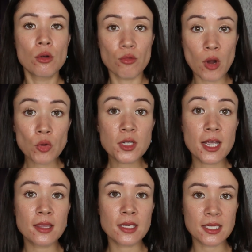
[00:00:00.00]

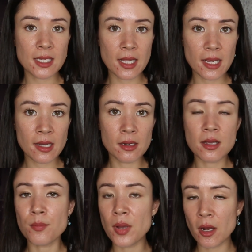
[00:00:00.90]
rotate this in,
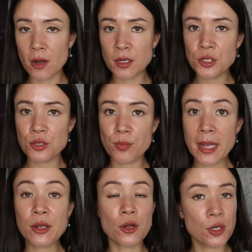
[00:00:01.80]
compare it
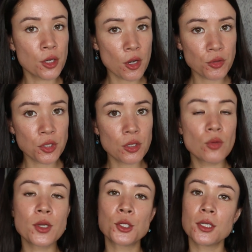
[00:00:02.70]
my current
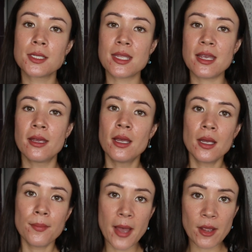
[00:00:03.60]
go-to, which is the
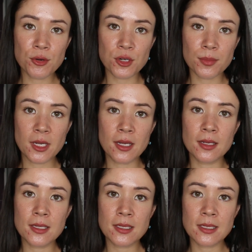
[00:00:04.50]

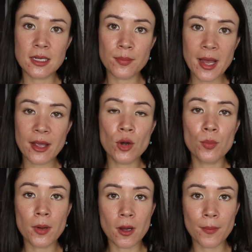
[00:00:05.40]
Bioderma Cica
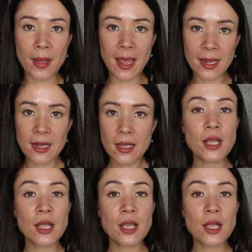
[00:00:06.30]
Bio Pomade,